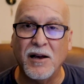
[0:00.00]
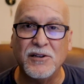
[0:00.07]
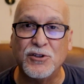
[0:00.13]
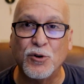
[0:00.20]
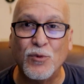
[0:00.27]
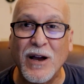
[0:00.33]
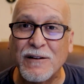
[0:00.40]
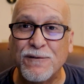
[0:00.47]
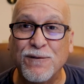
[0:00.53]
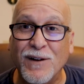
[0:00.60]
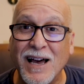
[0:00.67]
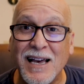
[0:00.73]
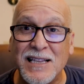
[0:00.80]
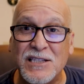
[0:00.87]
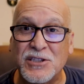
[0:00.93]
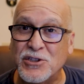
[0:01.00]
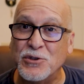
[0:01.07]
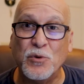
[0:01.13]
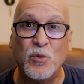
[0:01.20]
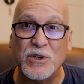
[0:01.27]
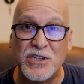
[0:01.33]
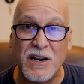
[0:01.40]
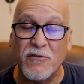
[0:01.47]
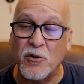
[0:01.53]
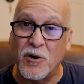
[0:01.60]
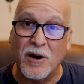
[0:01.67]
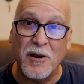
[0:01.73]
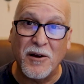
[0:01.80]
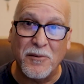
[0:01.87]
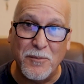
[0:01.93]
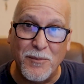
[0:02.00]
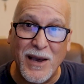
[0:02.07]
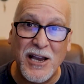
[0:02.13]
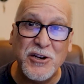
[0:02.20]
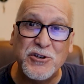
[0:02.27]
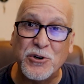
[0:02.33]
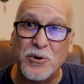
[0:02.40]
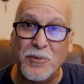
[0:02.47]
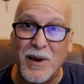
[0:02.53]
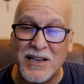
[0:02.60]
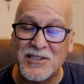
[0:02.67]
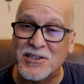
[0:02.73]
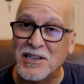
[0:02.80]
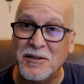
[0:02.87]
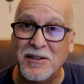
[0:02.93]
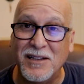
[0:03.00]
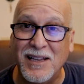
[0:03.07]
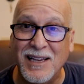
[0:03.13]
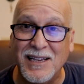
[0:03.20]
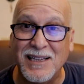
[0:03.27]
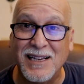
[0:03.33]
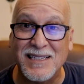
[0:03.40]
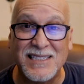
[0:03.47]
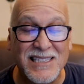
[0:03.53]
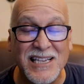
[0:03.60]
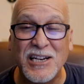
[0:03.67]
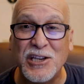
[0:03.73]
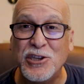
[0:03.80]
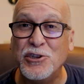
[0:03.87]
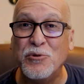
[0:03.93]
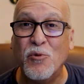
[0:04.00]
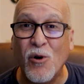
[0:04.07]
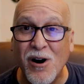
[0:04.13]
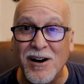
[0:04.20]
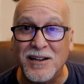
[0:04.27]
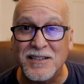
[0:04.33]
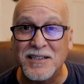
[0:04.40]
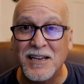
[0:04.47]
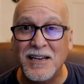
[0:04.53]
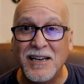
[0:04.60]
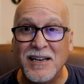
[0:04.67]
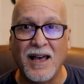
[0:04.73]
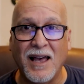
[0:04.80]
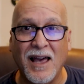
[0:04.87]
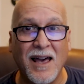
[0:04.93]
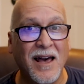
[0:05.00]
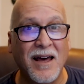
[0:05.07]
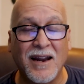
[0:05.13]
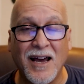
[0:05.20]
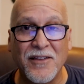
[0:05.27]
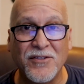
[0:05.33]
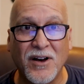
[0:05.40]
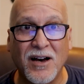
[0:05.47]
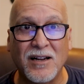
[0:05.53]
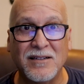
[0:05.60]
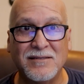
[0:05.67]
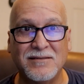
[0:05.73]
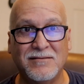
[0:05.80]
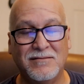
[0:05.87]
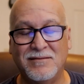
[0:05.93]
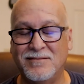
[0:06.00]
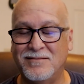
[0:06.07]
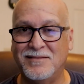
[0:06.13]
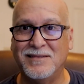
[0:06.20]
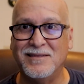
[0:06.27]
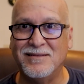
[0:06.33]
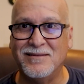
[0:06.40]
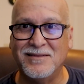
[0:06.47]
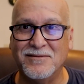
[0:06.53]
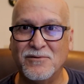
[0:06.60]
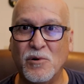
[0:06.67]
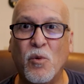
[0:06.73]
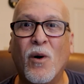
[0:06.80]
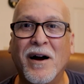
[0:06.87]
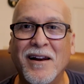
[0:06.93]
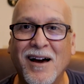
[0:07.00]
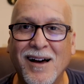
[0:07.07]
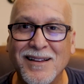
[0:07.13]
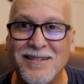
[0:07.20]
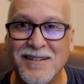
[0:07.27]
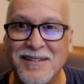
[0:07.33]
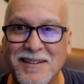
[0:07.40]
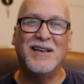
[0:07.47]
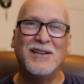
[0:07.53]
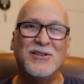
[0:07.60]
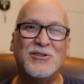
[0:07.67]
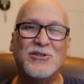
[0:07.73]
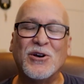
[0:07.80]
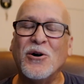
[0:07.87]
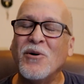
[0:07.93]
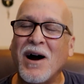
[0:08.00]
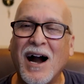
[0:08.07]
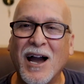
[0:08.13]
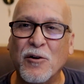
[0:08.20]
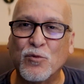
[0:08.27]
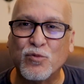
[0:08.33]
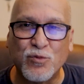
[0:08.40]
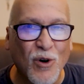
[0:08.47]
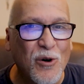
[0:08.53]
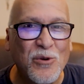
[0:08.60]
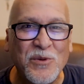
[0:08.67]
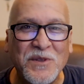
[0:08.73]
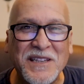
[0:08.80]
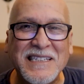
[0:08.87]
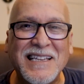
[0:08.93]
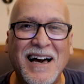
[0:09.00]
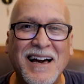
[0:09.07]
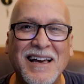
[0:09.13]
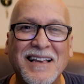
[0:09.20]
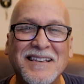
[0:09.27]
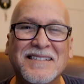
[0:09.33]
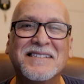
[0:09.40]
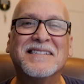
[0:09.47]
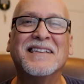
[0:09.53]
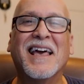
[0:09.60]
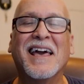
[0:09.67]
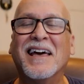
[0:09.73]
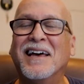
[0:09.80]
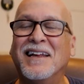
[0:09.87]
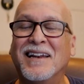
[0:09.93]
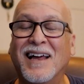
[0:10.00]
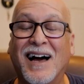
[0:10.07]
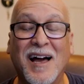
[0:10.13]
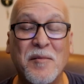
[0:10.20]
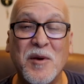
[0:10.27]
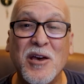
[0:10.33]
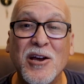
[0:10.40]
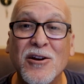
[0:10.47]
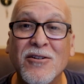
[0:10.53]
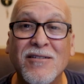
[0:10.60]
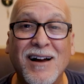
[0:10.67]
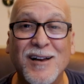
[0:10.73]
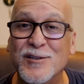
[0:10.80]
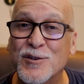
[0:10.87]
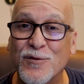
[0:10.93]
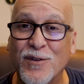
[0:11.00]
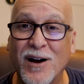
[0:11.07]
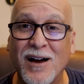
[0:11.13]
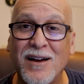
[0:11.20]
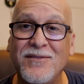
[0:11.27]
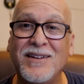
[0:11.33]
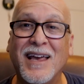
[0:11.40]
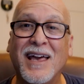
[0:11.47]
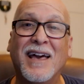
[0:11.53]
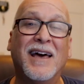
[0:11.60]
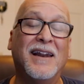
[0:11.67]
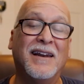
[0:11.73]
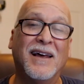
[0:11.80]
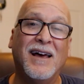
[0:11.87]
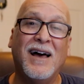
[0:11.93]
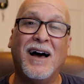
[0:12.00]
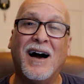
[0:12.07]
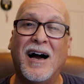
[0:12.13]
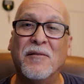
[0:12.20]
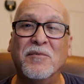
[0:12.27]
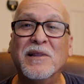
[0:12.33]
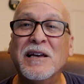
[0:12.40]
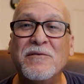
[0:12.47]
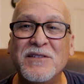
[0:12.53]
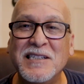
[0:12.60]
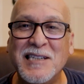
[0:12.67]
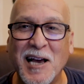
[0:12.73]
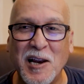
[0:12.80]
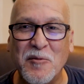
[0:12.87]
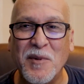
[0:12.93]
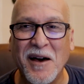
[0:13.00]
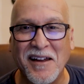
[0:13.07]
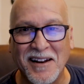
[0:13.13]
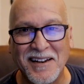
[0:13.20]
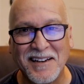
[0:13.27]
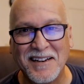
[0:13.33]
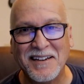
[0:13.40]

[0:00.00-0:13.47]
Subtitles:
direct flights to whichever major Mexican city you want? And I thought, well, why not? So I rolled the dice, and I'm here, I survived, and I'm lived to tell about it.